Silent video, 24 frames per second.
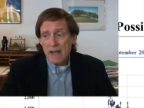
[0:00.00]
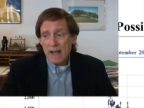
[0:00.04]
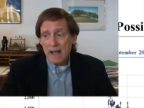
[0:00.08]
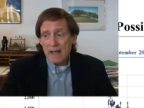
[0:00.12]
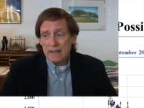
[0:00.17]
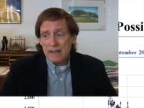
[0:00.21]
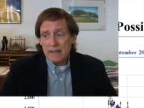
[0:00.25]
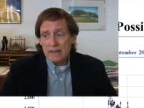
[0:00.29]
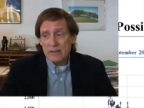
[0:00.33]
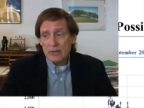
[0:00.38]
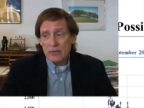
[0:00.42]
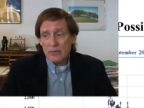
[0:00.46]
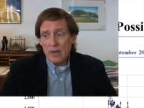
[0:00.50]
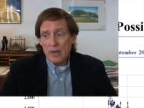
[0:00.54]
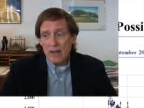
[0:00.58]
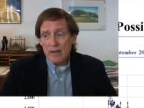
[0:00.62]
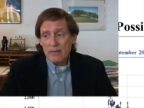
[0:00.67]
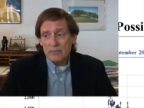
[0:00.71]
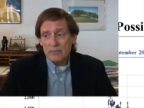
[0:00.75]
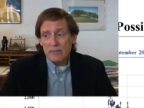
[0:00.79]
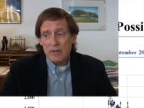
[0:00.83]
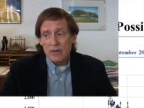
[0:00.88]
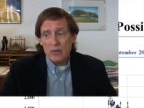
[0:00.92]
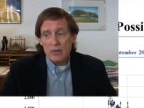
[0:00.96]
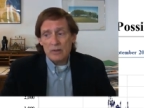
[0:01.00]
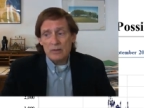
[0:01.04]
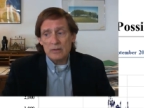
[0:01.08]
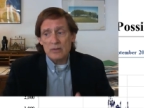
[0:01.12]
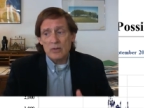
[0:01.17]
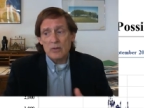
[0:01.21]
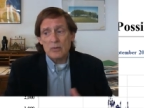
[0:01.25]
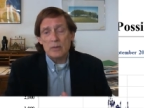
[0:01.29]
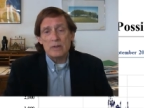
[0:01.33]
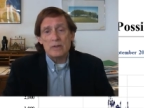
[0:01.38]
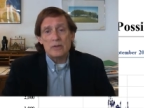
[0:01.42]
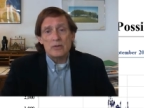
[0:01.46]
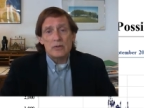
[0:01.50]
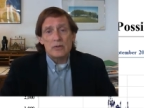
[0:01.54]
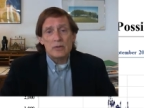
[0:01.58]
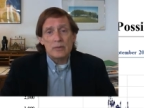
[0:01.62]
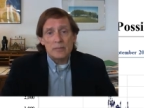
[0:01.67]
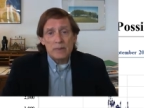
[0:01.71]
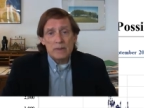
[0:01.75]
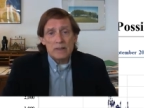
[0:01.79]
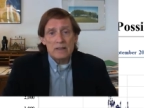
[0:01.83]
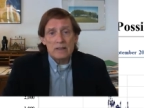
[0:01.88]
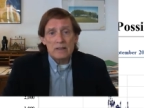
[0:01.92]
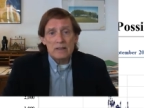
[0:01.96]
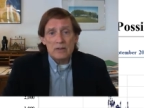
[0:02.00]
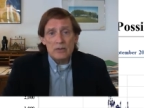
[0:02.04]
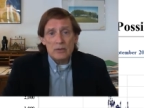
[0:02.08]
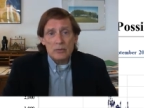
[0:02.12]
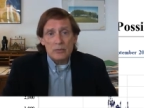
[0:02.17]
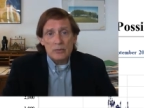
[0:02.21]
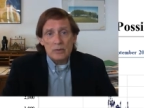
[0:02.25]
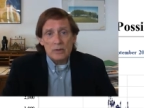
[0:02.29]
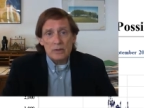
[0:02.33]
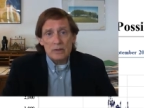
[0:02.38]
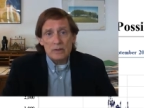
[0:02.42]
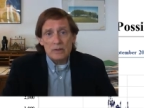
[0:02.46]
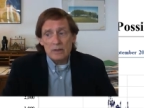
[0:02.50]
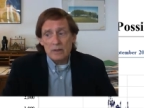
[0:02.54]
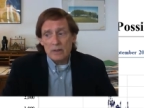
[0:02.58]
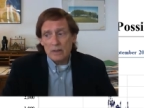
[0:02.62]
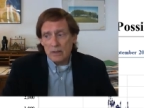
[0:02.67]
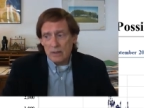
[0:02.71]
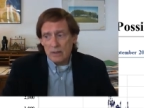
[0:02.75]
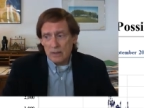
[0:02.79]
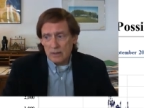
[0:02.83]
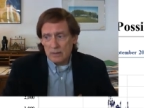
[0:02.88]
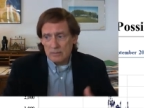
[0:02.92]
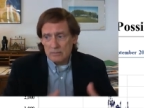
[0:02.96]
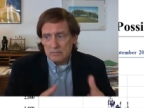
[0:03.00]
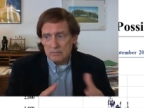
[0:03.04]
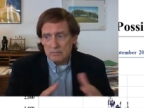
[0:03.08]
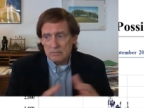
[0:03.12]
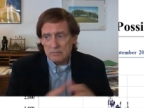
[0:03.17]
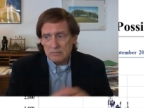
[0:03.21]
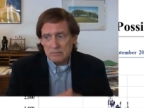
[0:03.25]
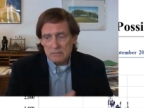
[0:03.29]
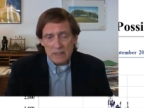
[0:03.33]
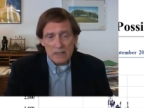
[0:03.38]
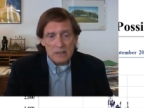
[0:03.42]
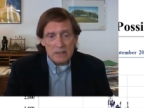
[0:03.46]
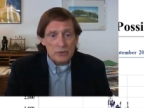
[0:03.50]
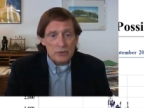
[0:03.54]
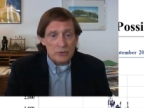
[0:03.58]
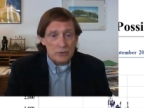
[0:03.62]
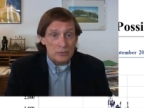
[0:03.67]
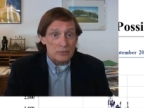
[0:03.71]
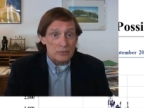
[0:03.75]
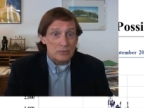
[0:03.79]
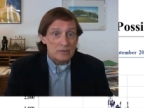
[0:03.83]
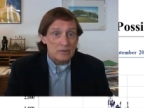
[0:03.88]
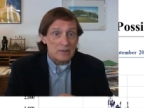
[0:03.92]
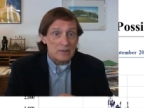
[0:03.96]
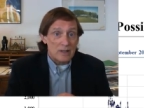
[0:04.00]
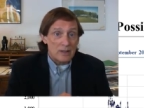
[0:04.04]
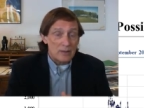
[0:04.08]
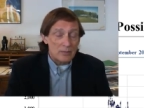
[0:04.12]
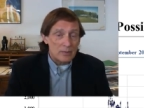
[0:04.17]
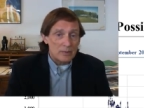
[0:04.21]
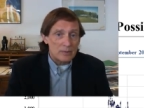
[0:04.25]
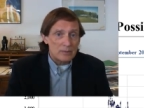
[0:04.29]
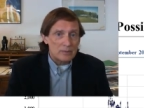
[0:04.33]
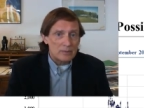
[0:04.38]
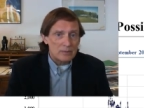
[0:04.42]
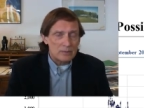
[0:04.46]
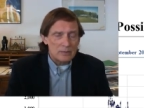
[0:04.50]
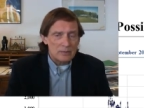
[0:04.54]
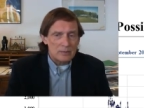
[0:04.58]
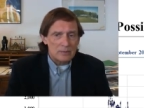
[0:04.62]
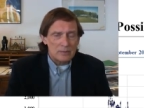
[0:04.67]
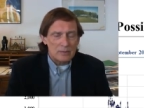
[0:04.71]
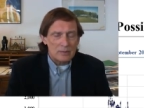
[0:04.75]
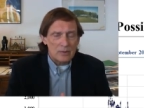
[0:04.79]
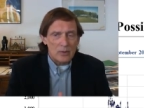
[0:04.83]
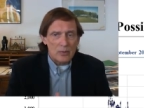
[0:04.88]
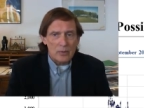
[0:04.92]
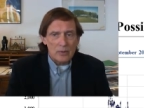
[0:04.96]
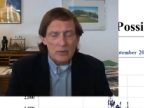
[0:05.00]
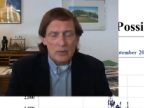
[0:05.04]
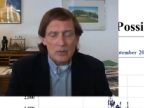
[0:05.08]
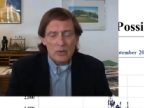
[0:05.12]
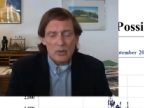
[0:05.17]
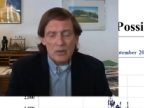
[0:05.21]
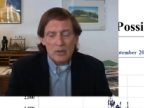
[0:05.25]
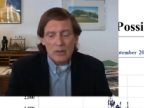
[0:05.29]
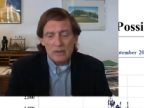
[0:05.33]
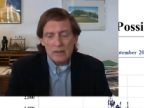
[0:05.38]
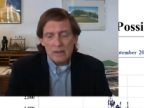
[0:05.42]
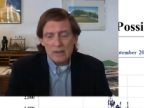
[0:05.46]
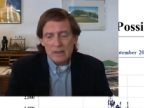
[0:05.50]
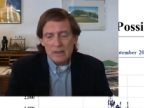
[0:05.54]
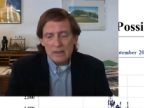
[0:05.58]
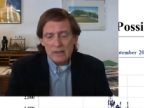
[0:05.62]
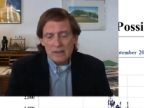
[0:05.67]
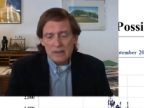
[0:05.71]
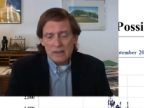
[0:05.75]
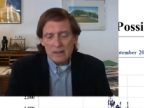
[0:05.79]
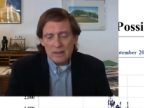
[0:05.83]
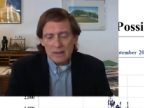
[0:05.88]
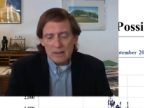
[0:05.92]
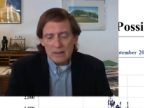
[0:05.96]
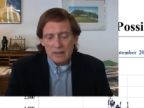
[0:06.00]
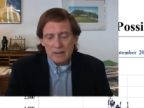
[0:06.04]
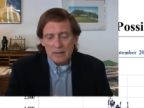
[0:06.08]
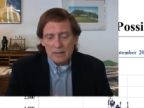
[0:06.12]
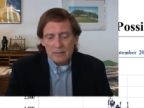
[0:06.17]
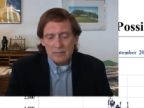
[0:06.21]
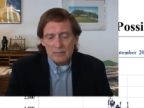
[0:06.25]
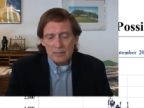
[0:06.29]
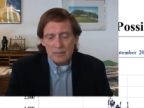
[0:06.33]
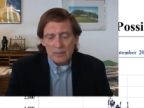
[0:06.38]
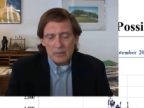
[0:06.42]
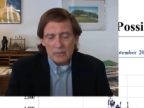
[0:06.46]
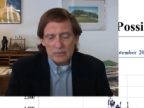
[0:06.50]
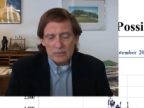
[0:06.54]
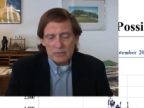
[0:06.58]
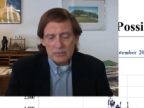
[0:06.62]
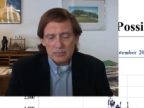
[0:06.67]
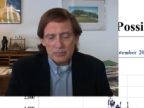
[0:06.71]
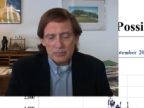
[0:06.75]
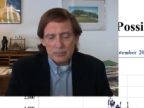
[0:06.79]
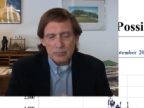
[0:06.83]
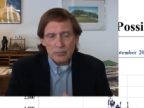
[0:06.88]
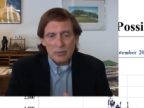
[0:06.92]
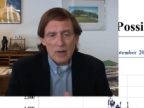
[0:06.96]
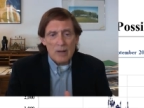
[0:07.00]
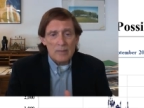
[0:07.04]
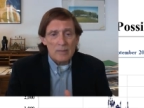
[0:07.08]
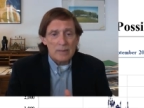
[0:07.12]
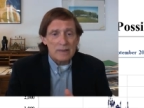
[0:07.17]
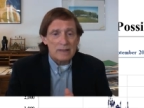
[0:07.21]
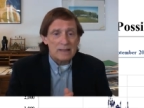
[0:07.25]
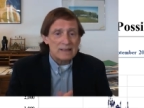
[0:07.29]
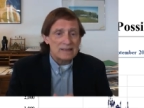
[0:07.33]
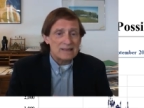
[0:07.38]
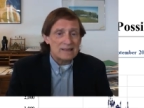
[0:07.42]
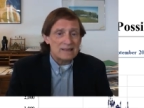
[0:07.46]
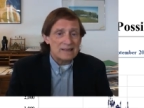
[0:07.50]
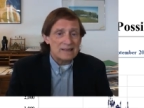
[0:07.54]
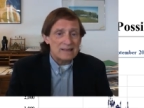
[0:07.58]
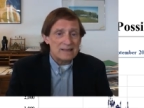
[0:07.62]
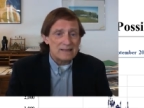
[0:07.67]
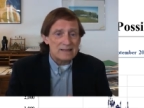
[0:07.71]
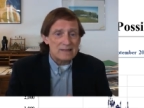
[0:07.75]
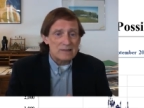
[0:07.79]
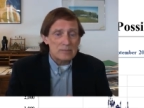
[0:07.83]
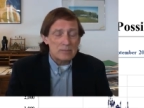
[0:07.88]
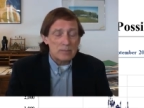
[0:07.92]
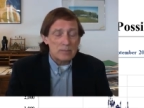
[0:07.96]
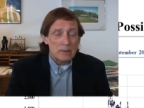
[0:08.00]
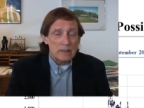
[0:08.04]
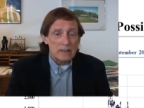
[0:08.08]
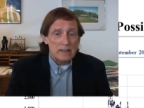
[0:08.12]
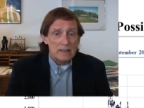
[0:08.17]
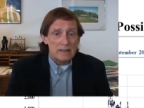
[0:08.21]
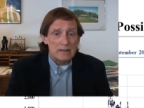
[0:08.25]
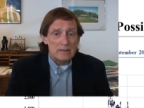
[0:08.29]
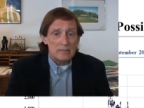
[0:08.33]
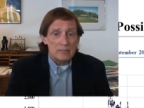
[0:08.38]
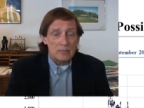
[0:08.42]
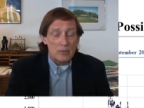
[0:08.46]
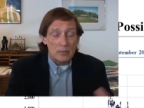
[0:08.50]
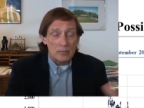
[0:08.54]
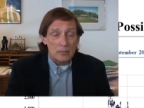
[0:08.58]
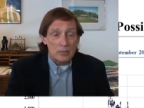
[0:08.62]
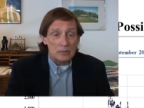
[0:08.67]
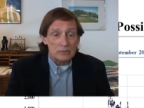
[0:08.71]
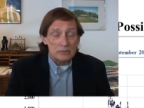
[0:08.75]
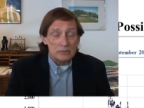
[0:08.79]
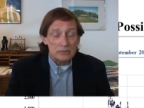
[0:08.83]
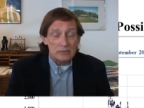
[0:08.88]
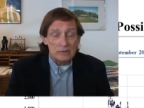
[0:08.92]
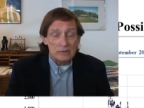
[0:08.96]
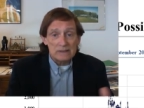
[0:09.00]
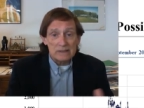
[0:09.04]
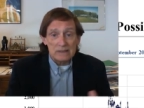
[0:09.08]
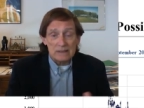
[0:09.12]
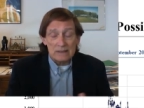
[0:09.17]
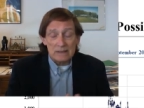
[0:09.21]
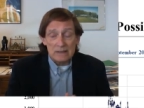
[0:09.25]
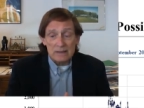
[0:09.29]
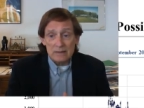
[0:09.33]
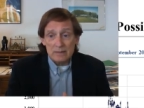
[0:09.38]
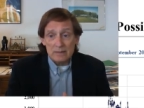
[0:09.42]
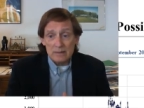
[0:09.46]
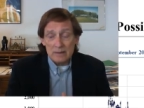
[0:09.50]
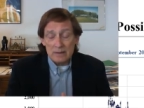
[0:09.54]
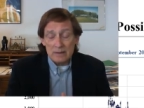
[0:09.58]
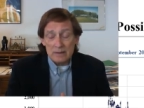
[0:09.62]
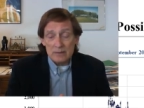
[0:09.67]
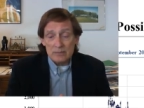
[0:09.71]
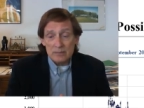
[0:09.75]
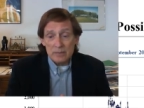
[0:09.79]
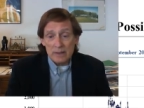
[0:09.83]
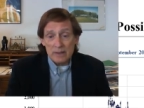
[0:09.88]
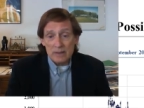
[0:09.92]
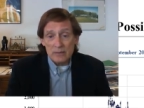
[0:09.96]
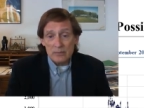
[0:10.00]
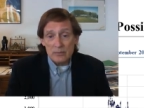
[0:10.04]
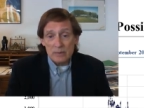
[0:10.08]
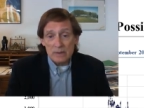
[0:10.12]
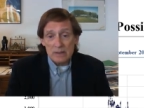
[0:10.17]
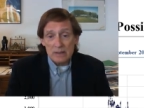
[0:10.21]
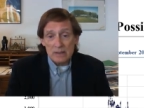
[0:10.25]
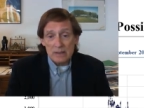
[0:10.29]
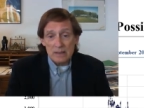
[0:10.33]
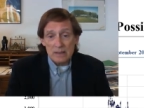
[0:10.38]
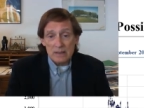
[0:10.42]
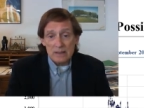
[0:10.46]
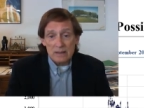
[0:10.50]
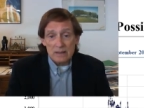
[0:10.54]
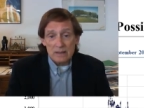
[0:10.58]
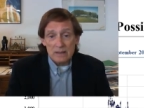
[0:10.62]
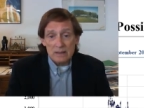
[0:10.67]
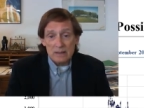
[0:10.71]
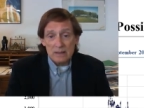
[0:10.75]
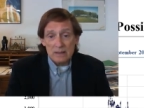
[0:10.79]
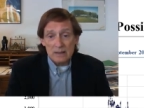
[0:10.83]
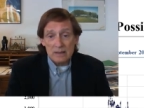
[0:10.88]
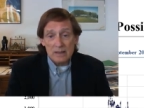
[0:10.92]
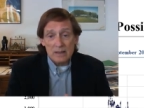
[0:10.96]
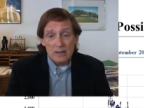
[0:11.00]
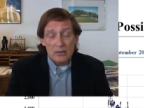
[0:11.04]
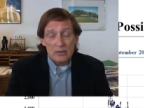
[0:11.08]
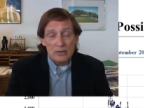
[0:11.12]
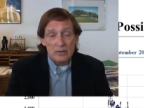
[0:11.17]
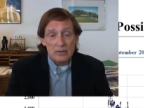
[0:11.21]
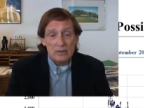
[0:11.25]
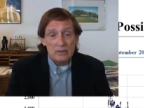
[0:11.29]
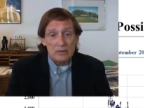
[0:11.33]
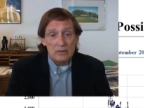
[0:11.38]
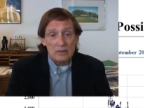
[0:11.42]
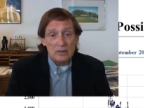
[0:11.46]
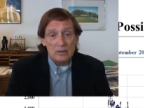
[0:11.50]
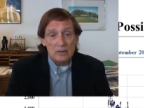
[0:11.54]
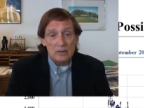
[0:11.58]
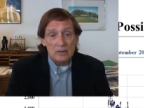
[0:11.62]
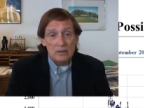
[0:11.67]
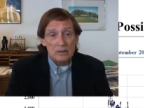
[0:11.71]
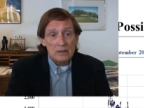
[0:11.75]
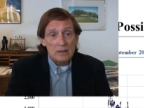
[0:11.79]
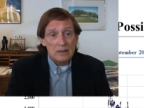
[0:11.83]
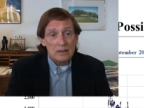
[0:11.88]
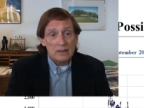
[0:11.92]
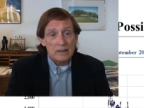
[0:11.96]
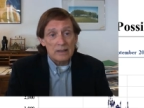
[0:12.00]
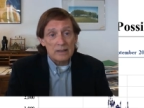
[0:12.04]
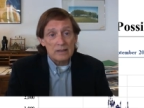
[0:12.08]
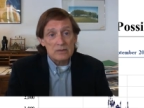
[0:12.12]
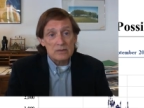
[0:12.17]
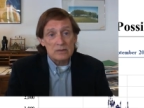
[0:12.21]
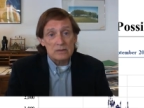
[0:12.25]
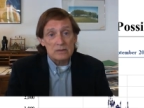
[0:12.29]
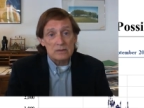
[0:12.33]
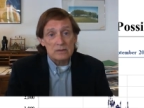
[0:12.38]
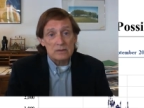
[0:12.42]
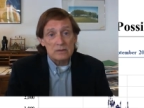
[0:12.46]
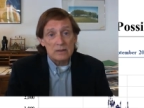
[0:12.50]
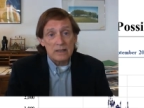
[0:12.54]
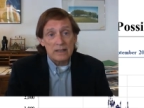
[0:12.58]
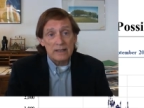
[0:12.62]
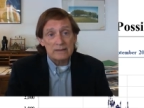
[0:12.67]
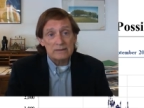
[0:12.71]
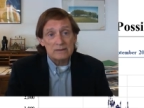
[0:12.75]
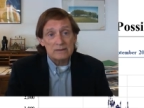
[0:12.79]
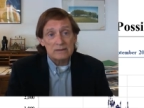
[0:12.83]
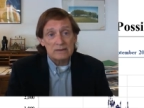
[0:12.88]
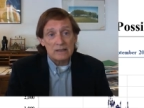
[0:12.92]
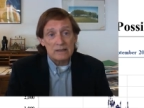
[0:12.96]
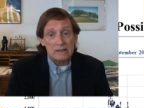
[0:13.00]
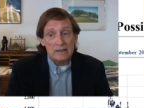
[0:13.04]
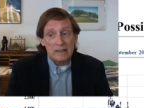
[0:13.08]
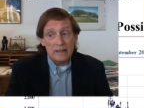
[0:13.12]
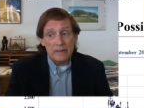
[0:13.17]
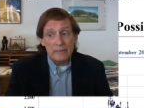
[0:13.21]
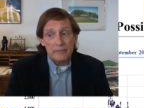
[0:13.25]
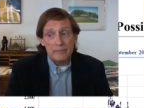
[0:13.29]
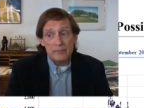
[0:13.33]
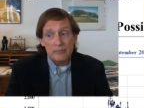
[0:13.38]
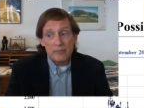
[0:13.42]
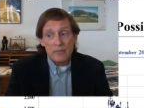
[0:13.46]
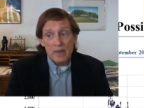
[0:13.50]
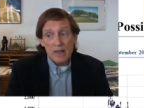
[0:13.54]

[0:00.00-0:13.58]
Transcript: And then you have the ongoing European Union uh, issues that were, were going on, uh, most prominently displayed or most recently displayed with the Italian election last Sunday.